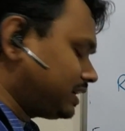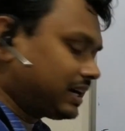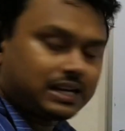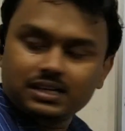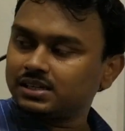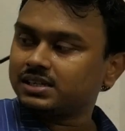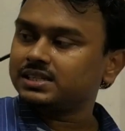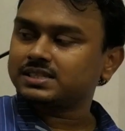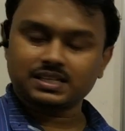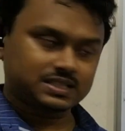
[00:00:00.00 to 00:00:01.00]
that I will
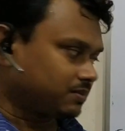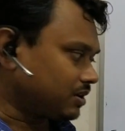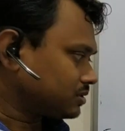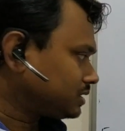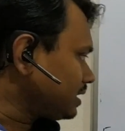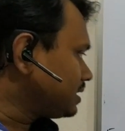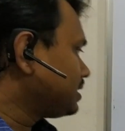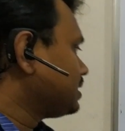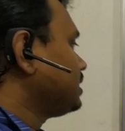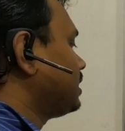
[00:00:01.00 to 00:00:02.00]
discuss about
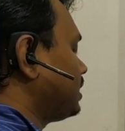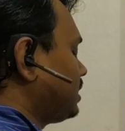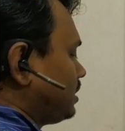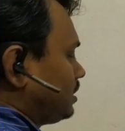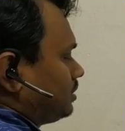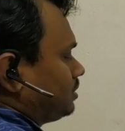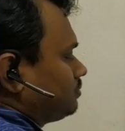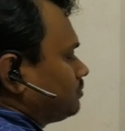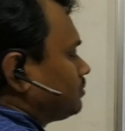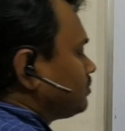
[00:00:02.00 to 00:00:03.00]
the
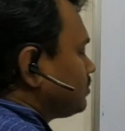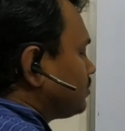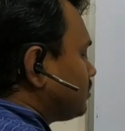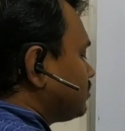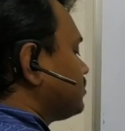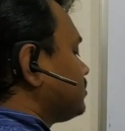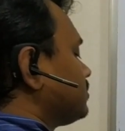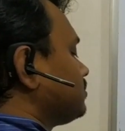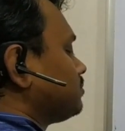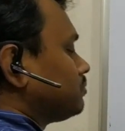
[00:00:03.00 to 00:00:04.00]

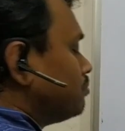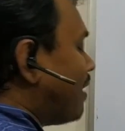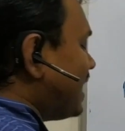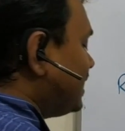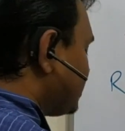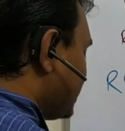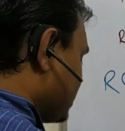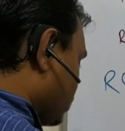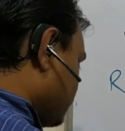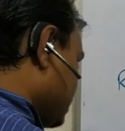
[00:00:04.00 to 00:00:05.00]
mildness of